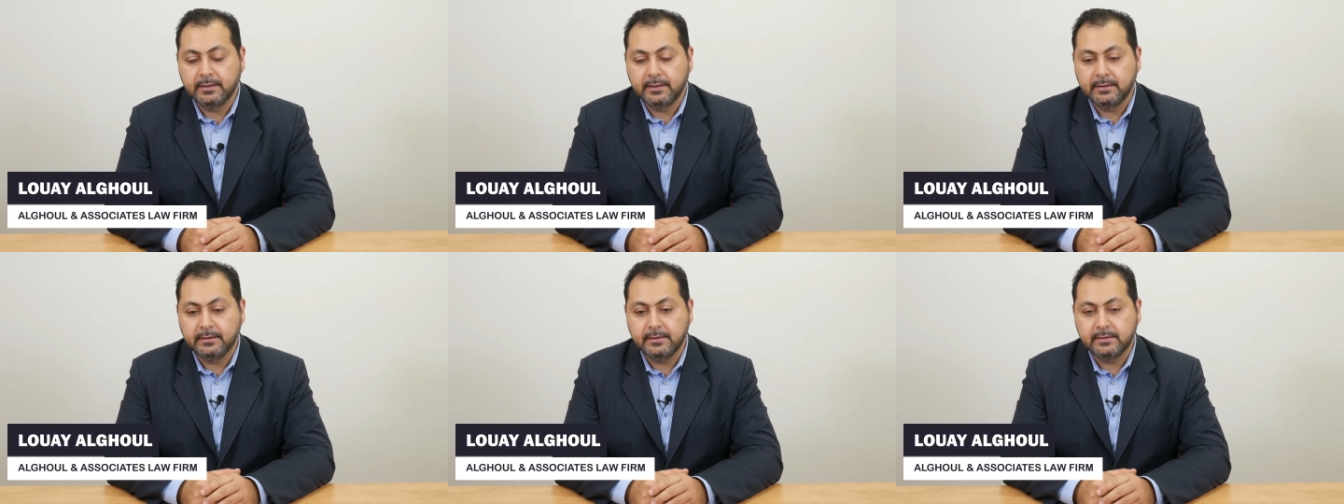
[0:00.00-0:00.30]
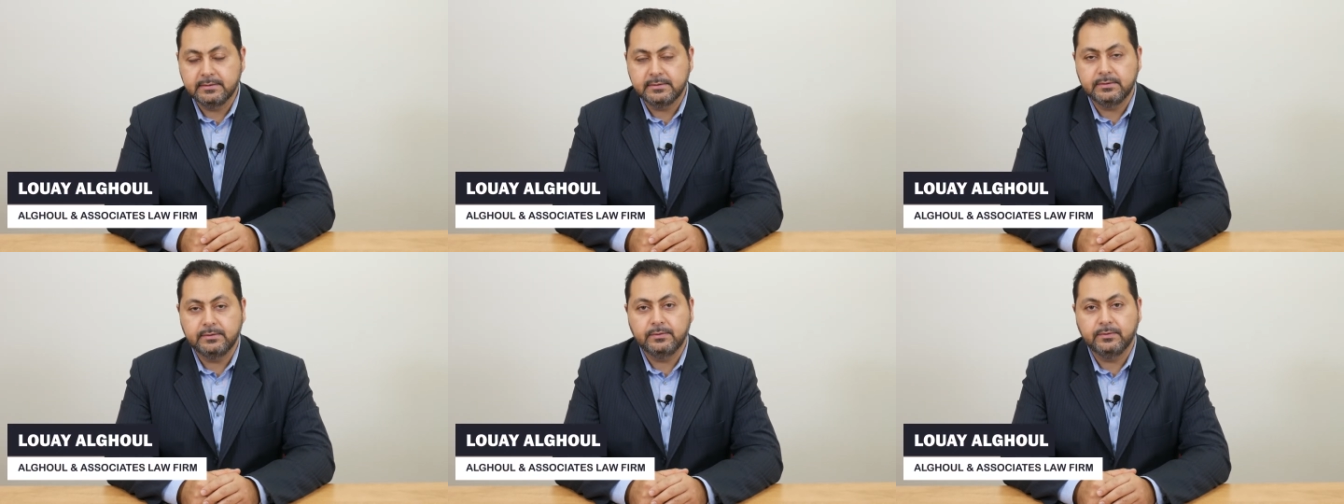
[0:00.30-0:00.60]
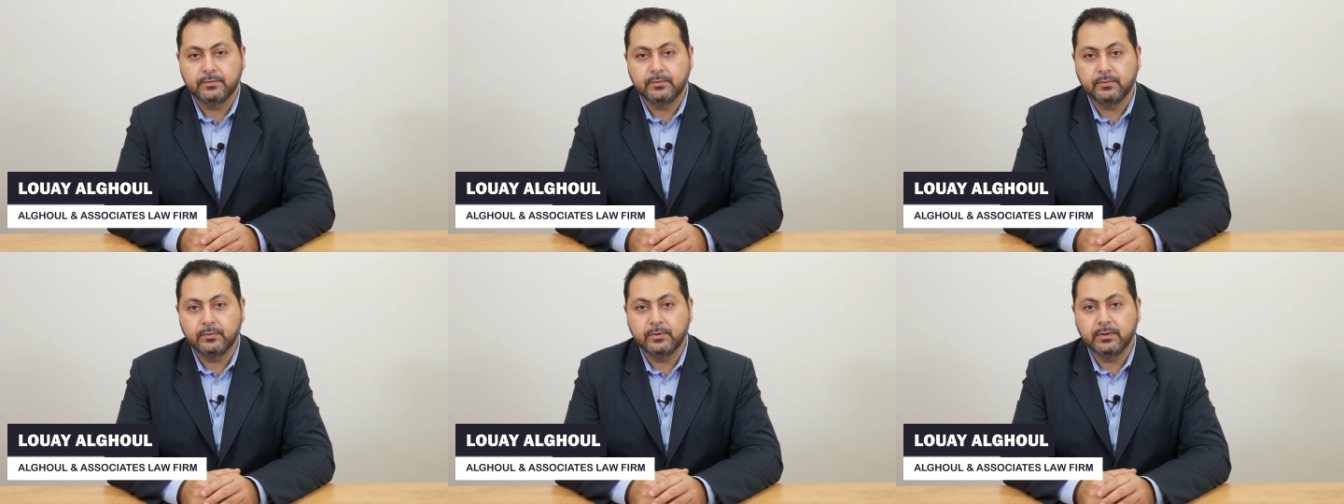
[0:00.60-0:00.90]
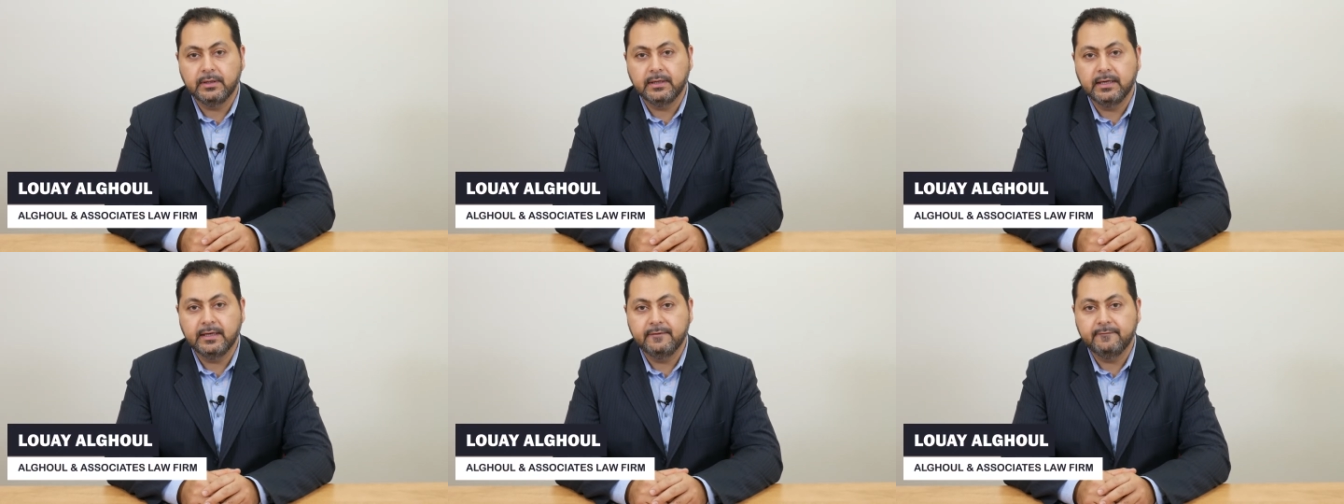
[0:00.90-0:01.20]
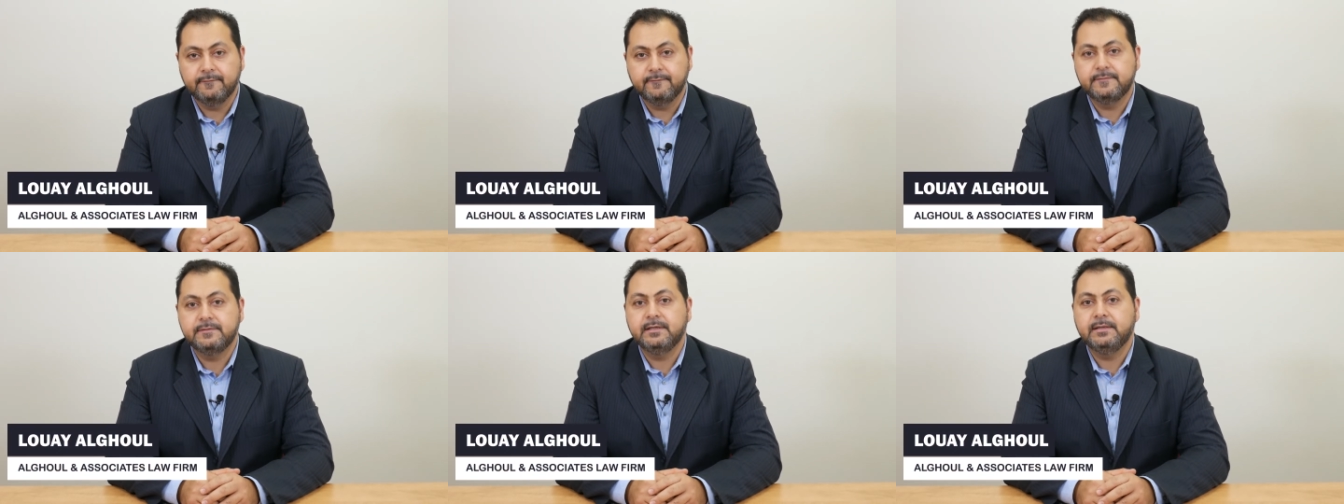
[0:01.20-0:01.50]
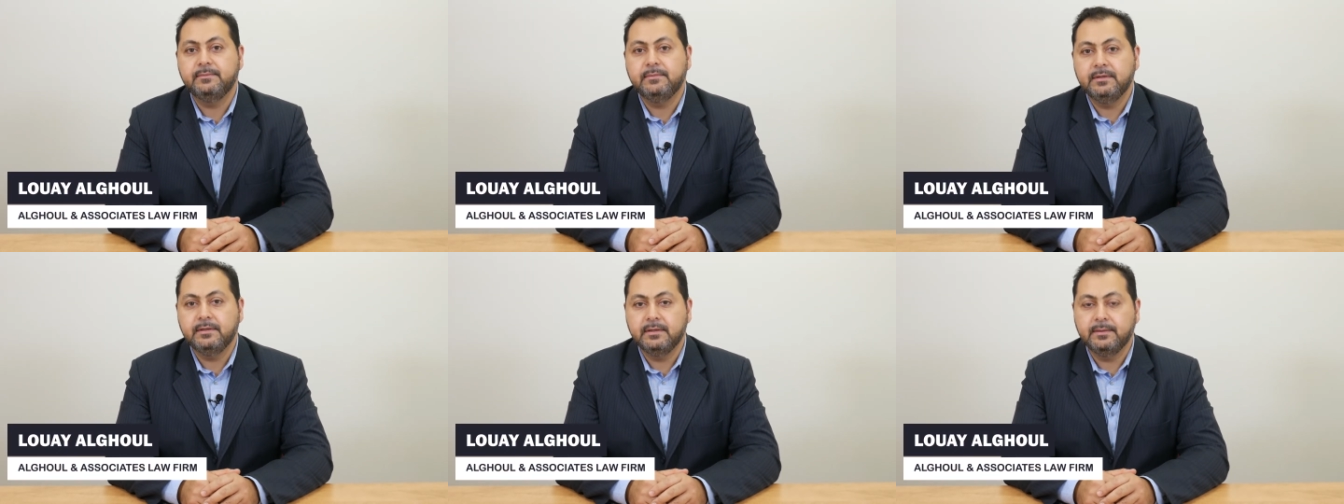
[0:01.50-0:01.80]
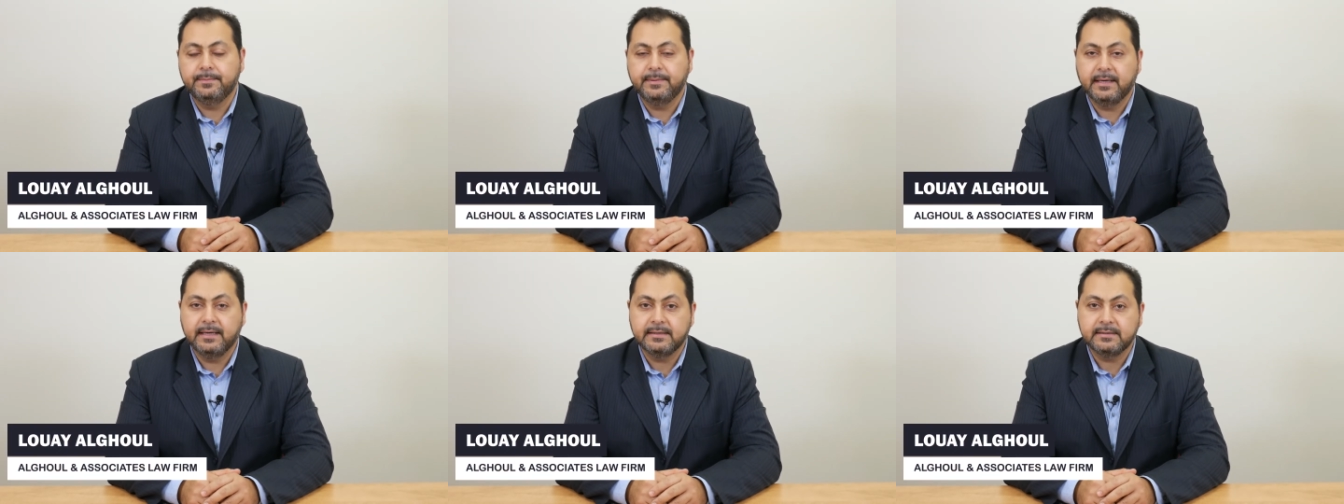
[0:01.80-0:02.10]
and as you have seen me in the
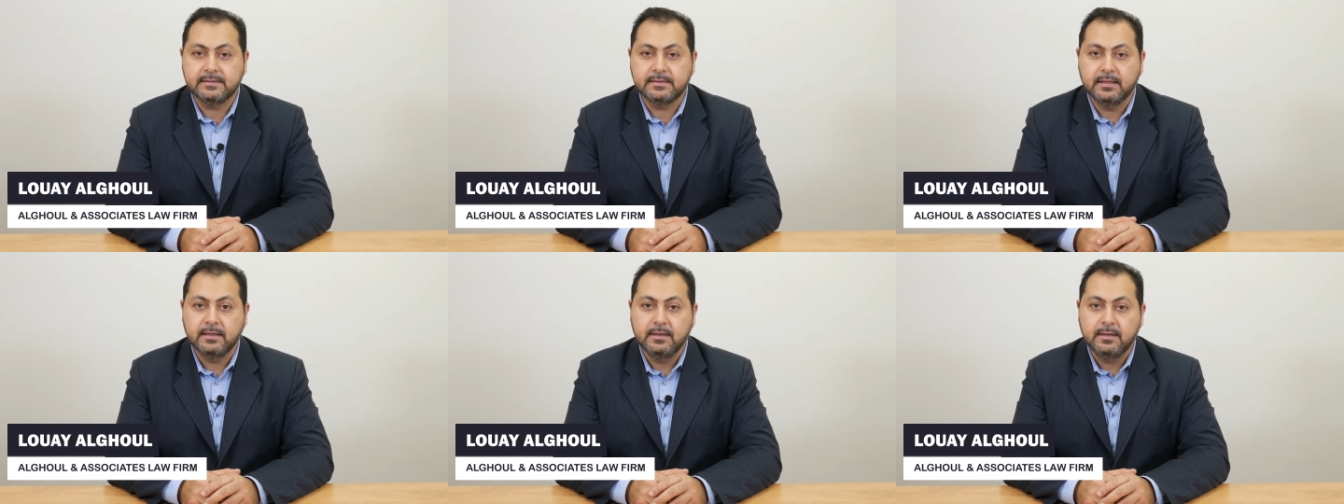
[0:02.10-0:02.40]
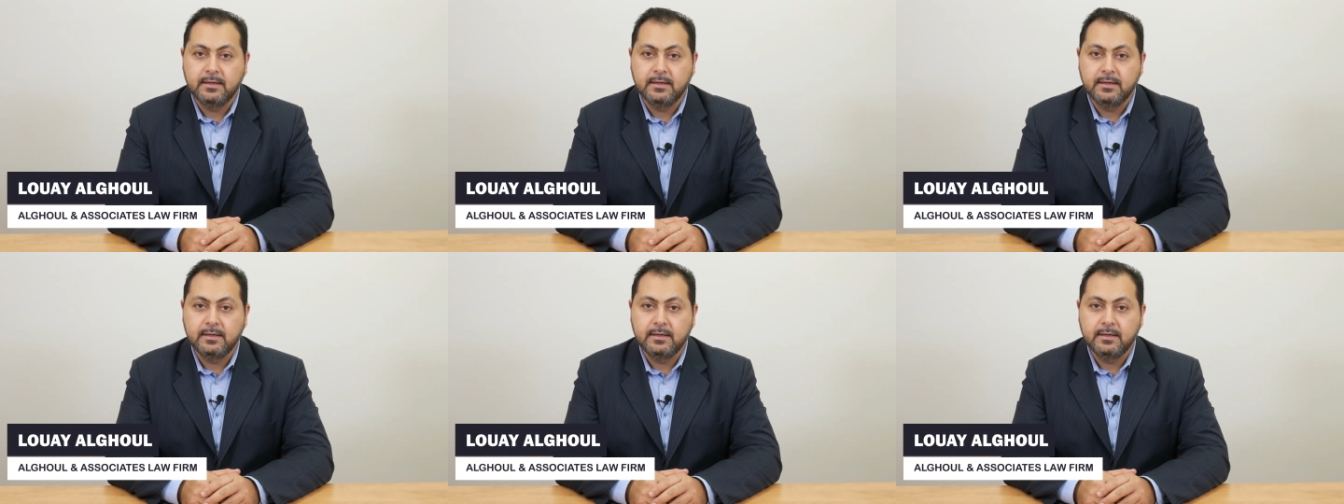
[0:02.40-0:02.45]
past,